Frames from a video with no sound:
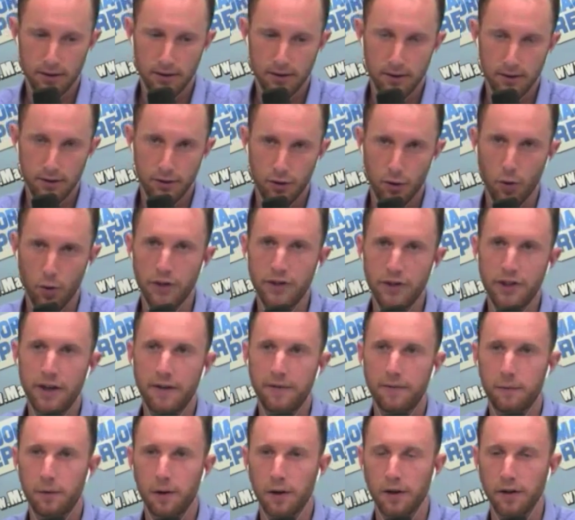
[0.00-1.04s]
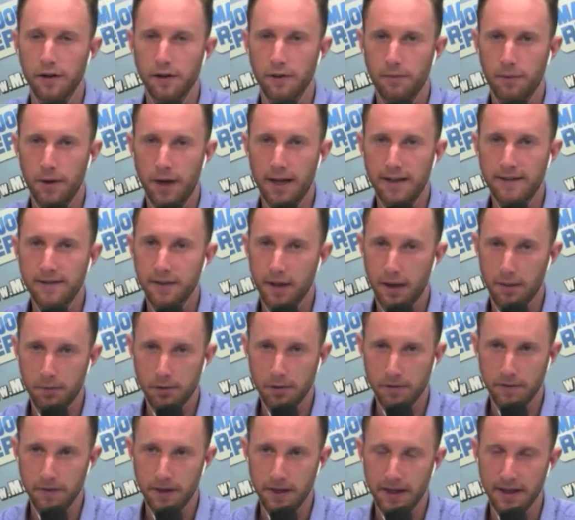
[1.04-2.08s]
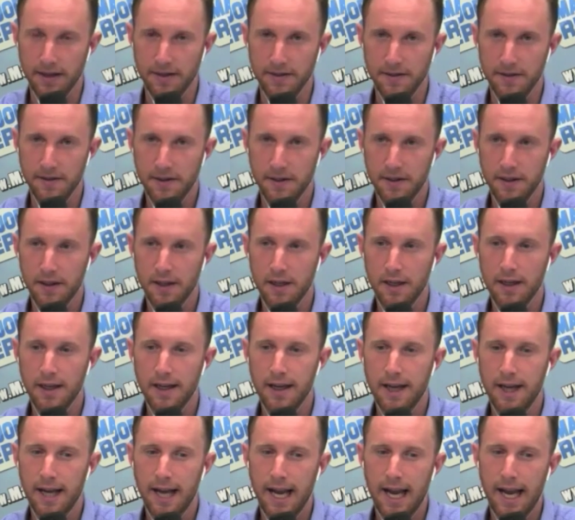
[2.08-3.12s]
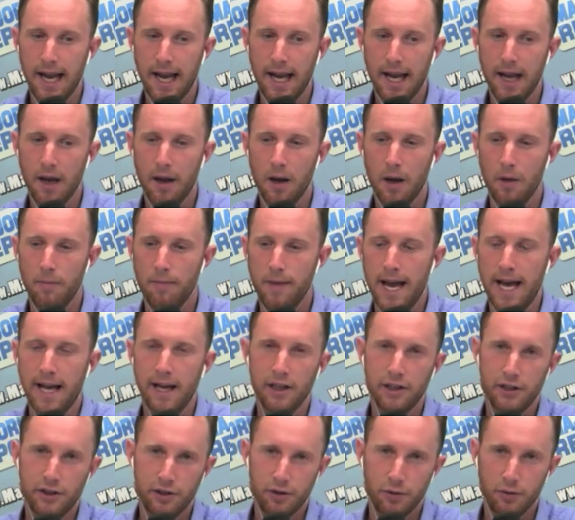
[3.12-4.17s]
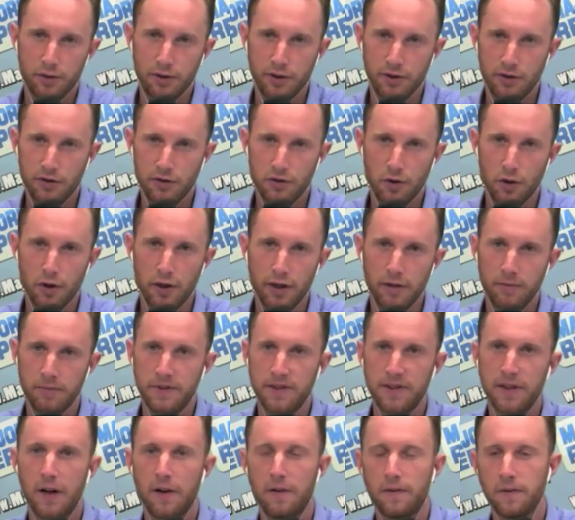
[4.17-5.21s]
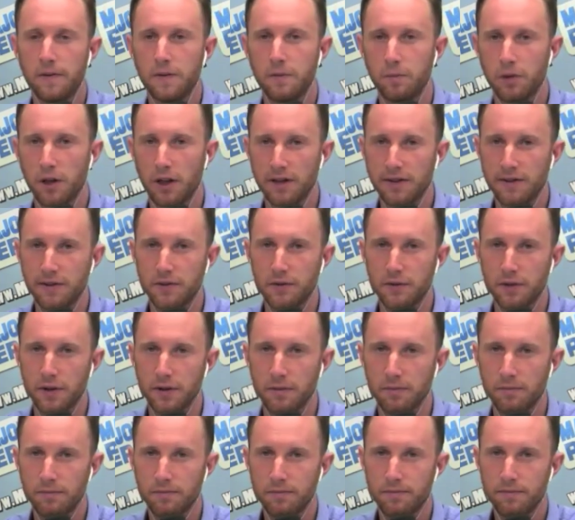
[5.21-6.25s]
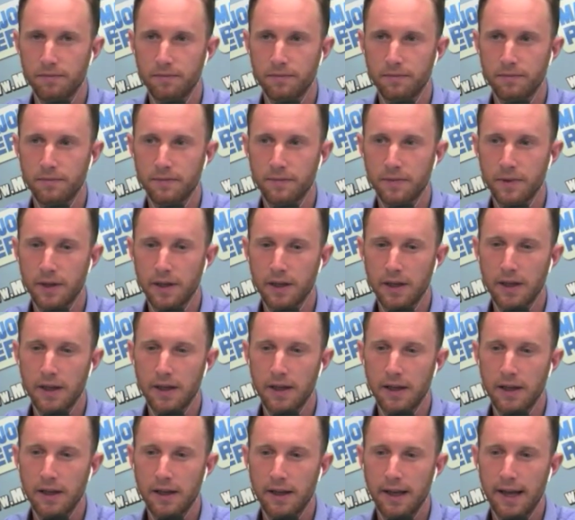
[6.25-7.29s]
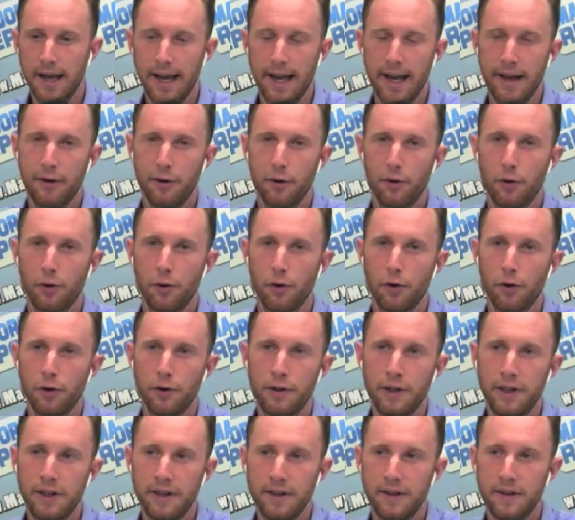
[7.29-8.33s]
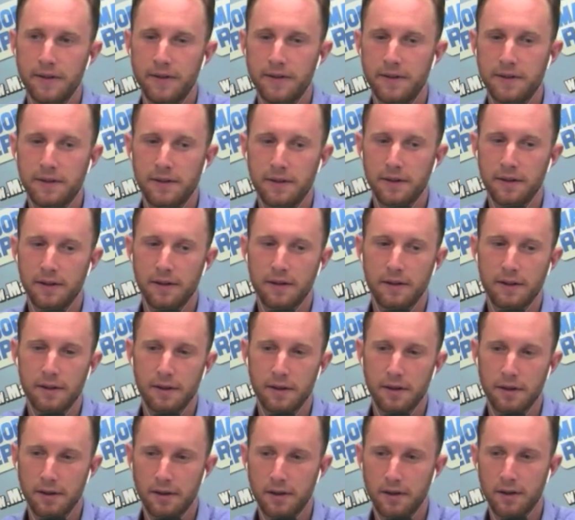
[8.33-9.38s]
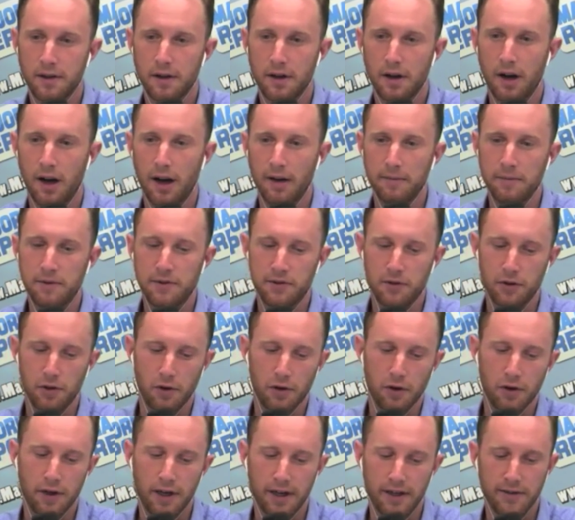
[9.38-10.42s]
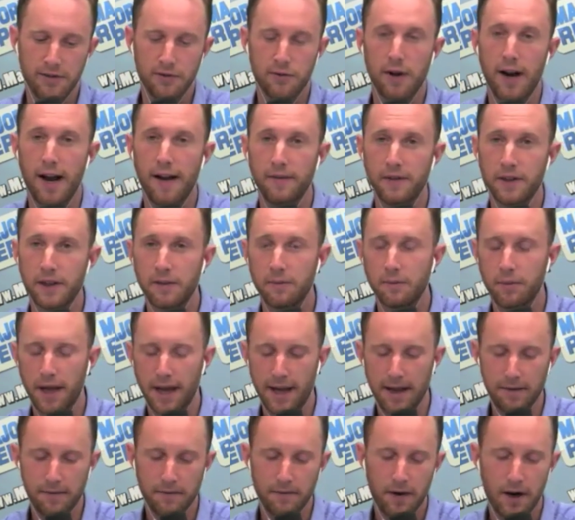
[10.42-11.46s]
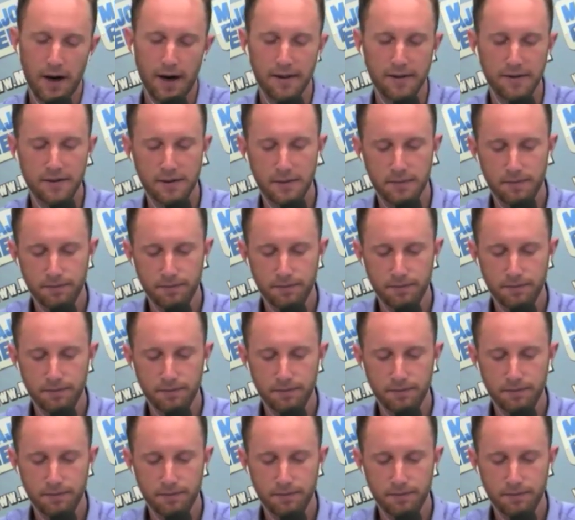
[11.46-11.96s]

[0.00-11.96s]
George F. Will, in the past couple of days, uh, manage to insert himself in the bloodstream and earn his, I'm sure, extravagant pay at Fox?